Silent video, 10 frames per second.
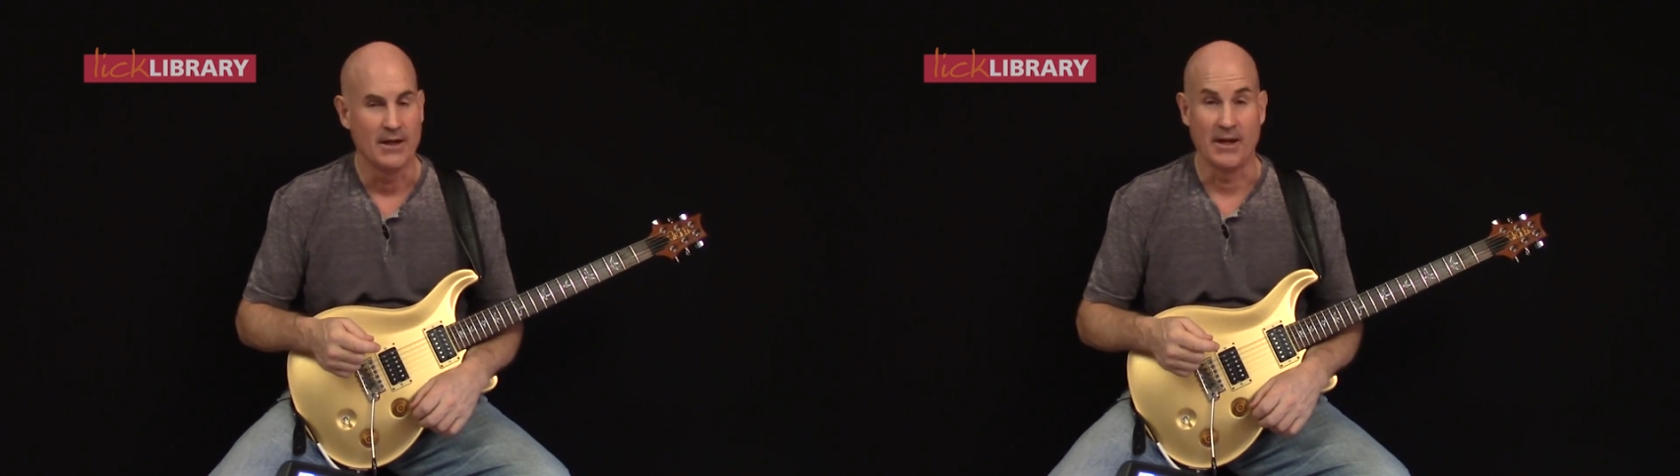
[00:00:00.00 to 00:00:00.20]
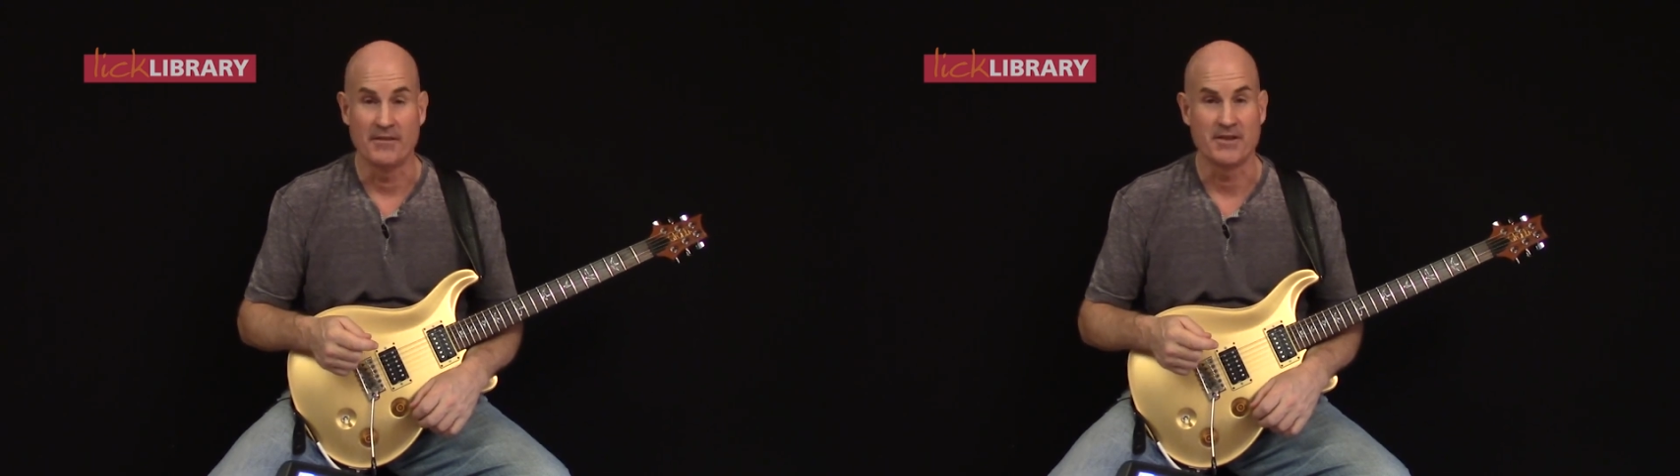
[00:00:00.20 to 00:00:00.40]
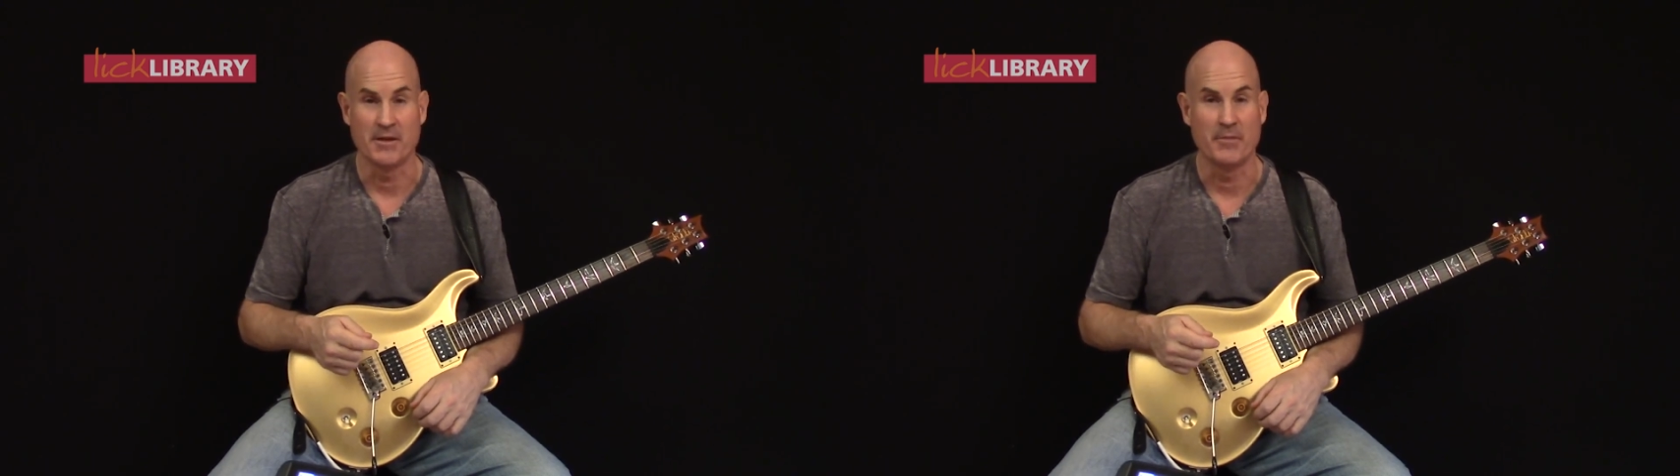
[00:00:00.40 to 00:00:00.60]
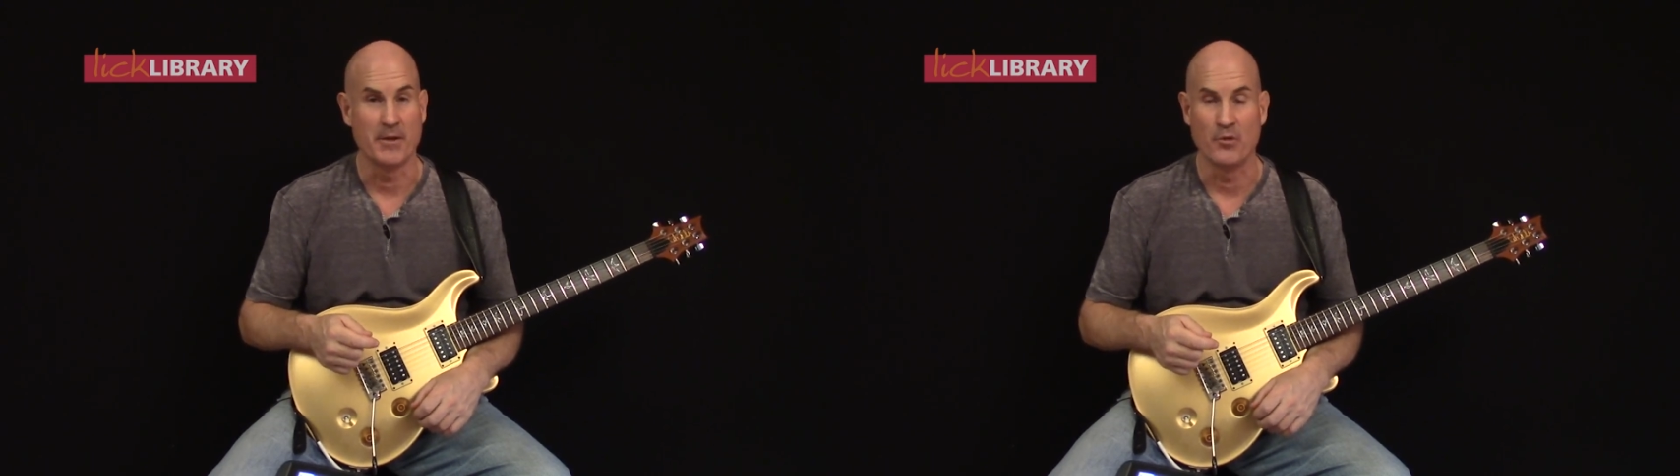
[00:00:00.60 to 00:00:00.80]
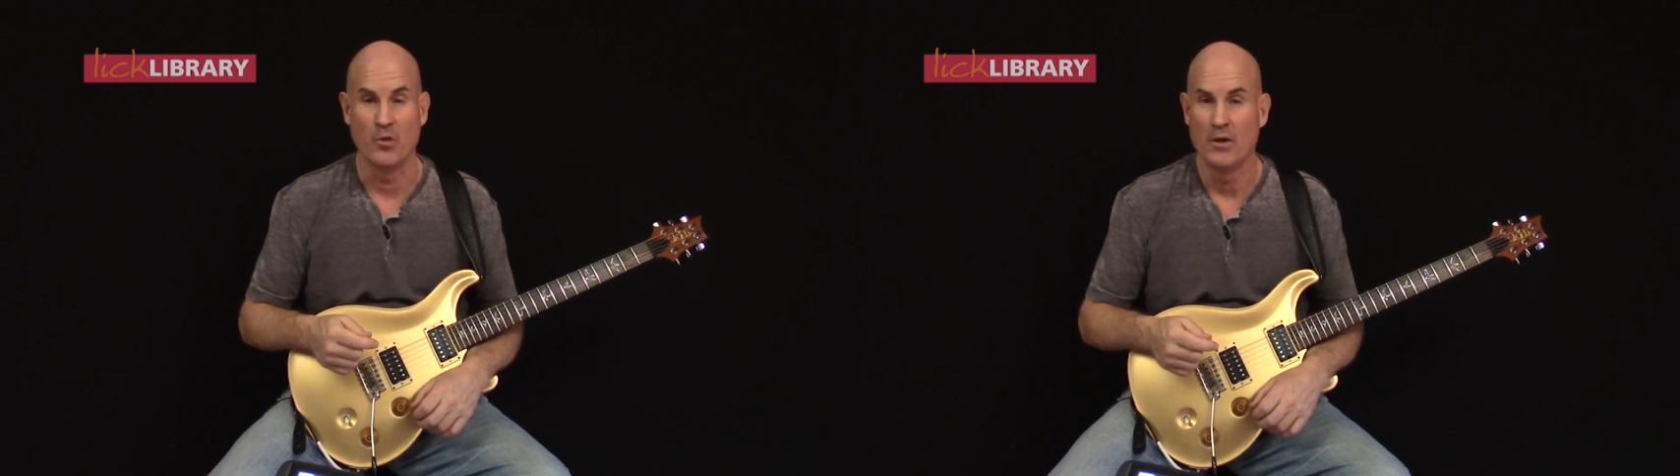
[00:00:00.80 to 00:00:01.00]
And I've seen
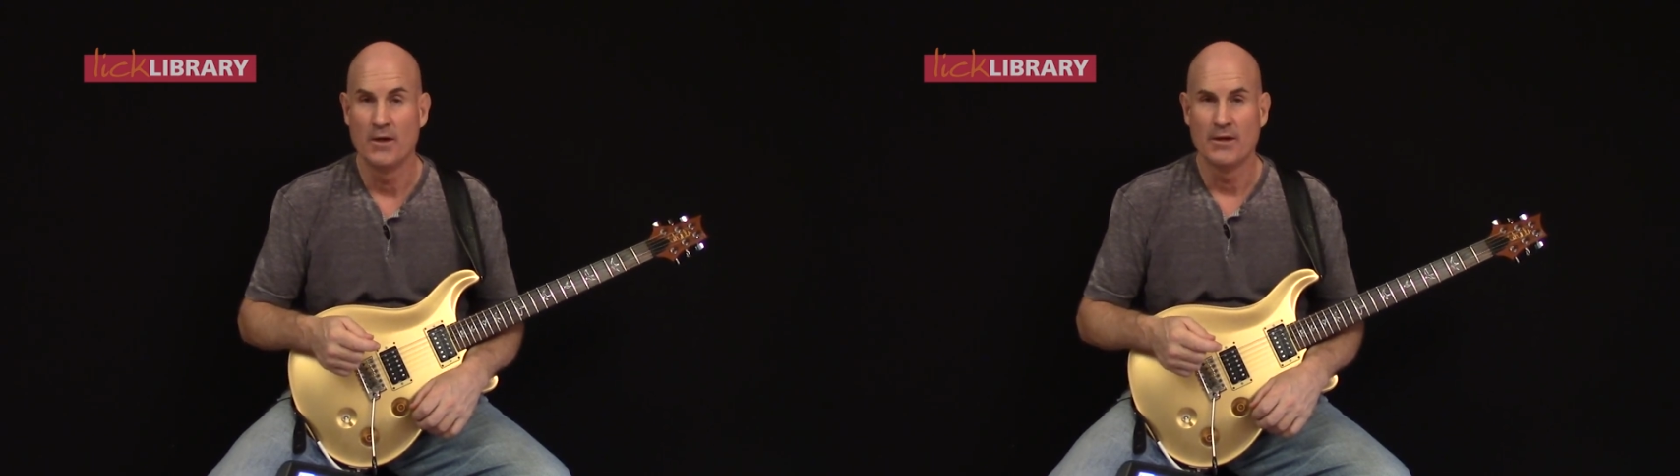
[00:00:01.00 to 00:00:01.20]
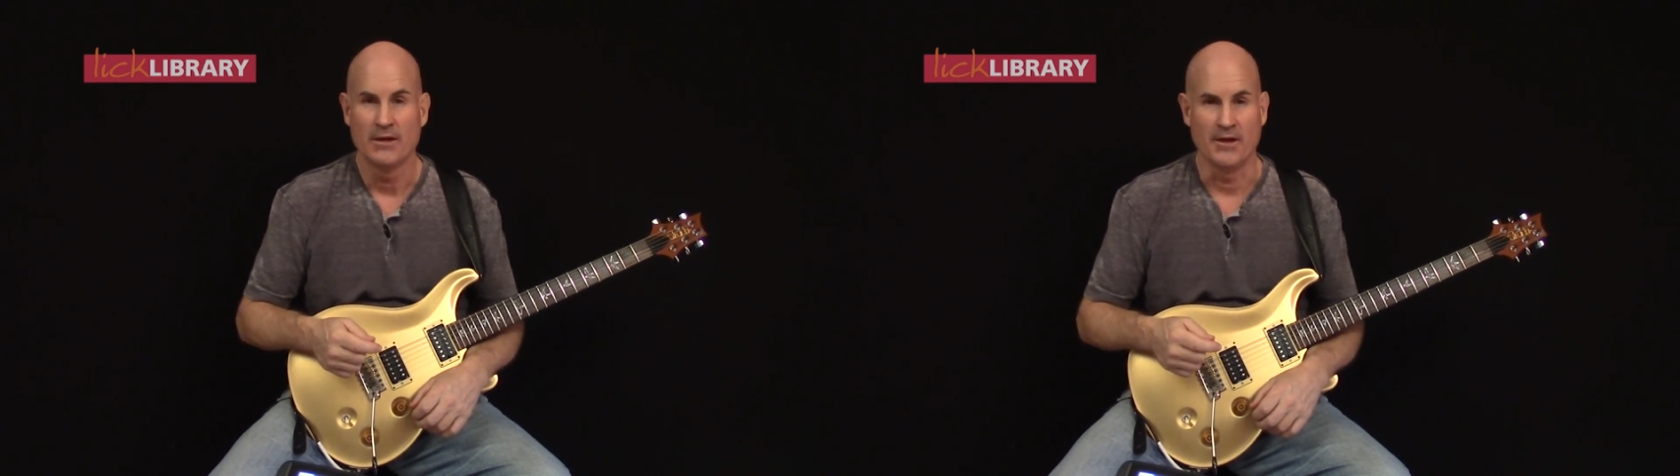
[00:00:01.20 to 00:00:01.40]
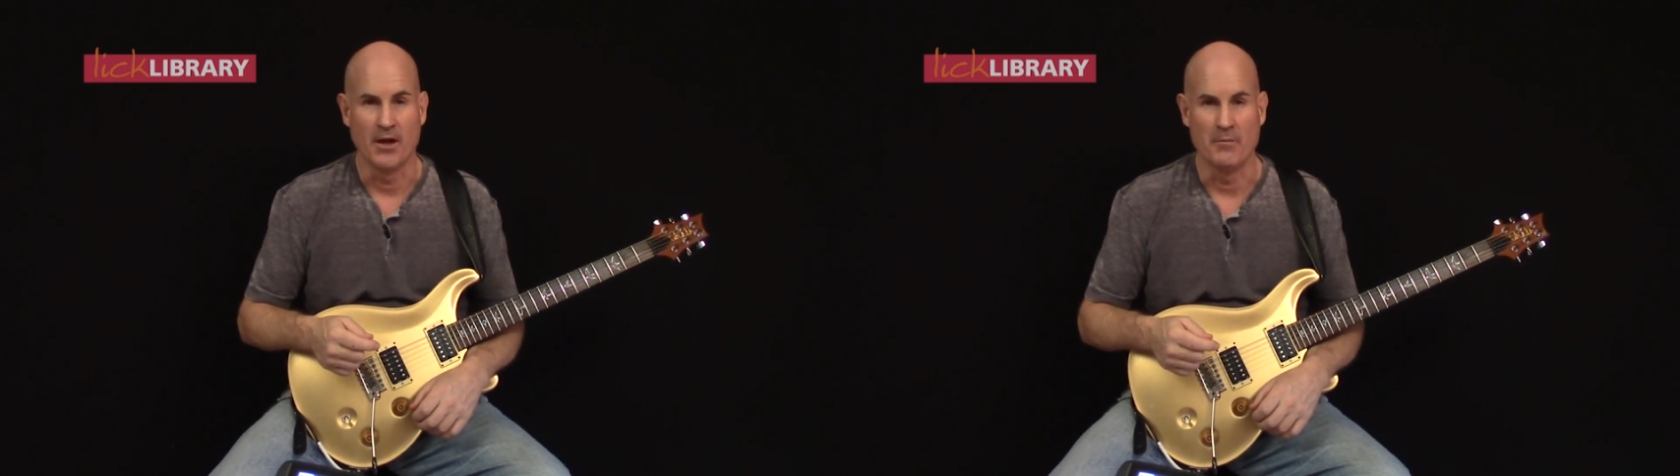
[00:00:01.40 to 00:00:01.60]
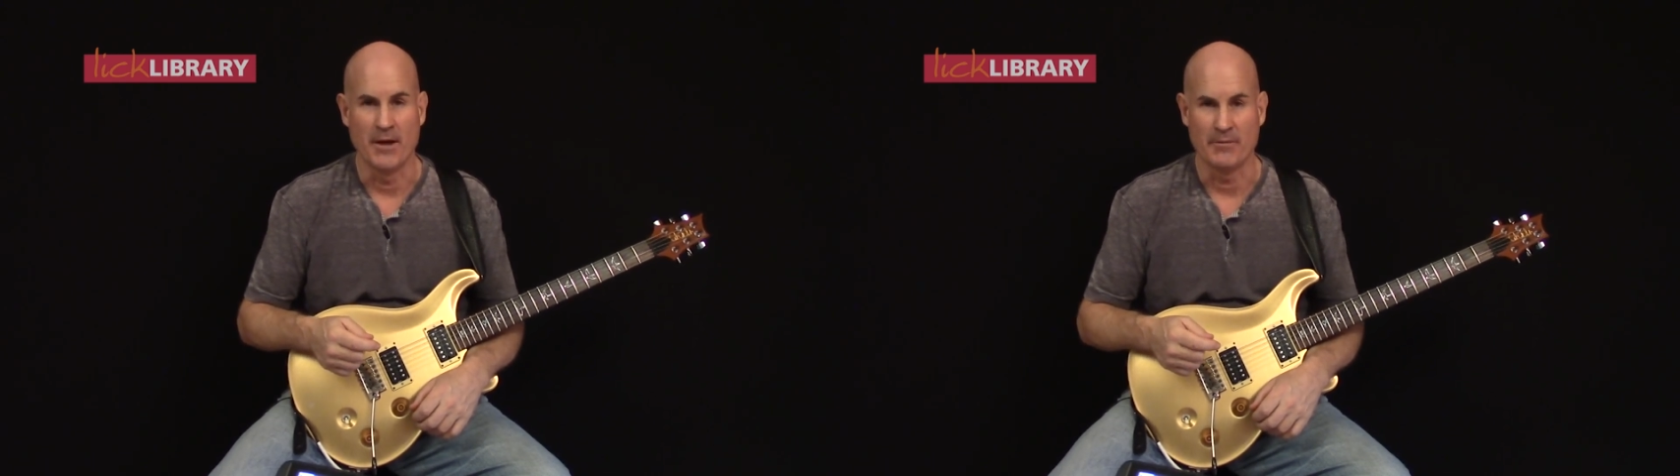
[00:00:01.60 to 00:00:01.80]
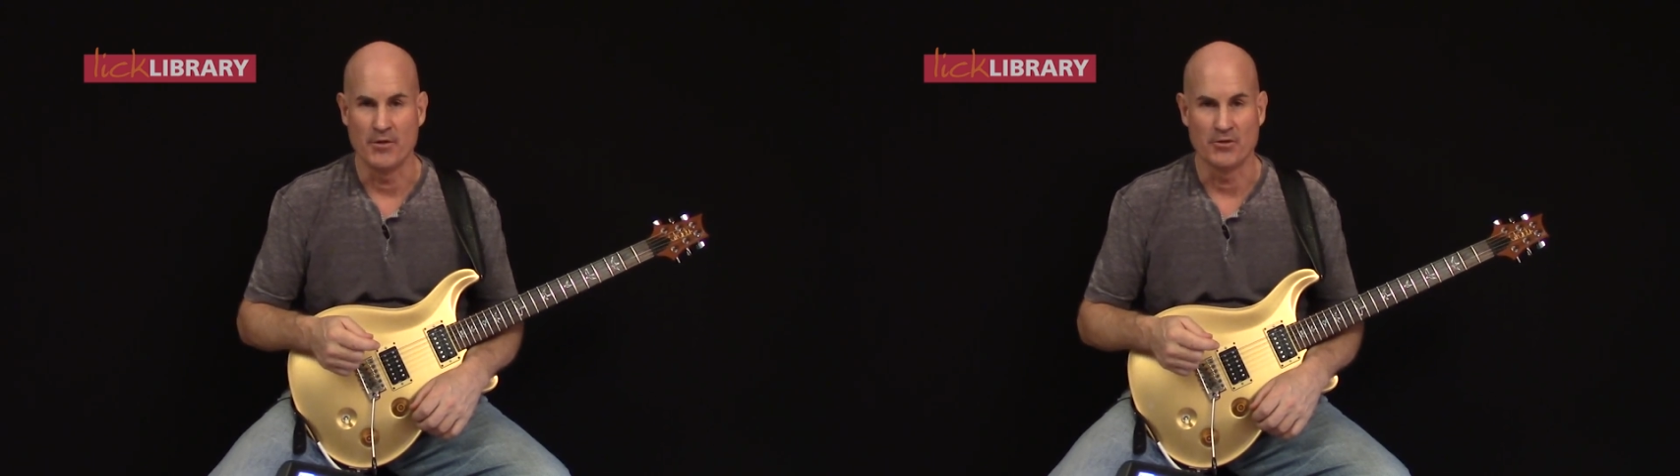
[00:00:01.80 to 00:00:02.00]
people,
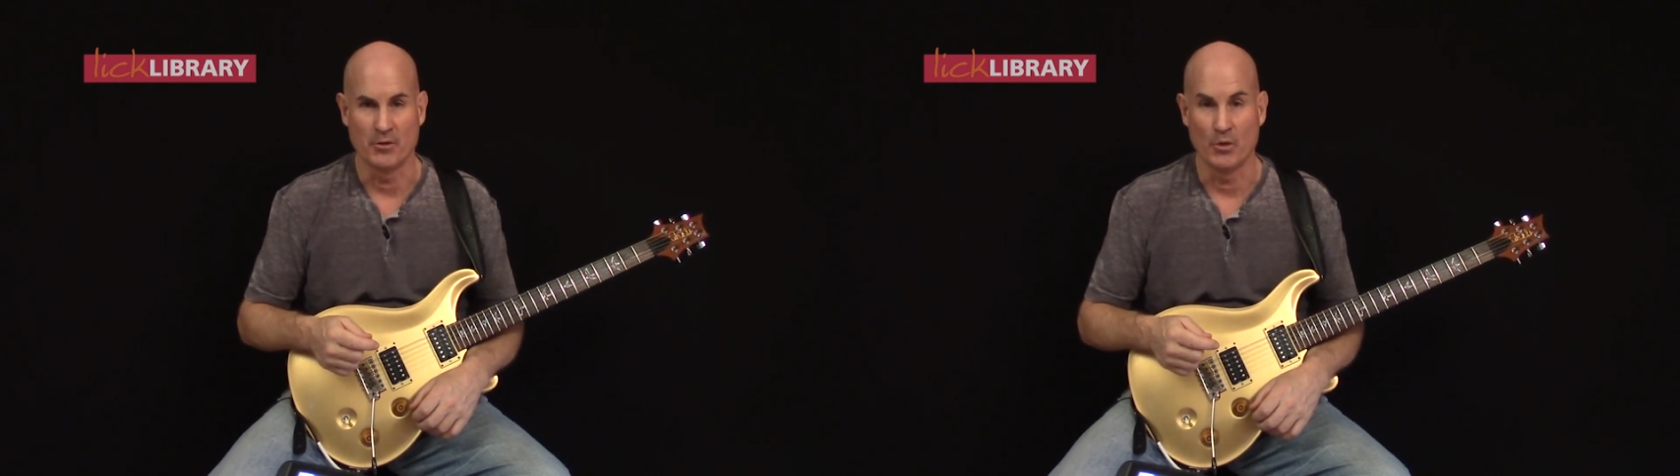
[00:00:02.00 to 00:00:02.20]
make music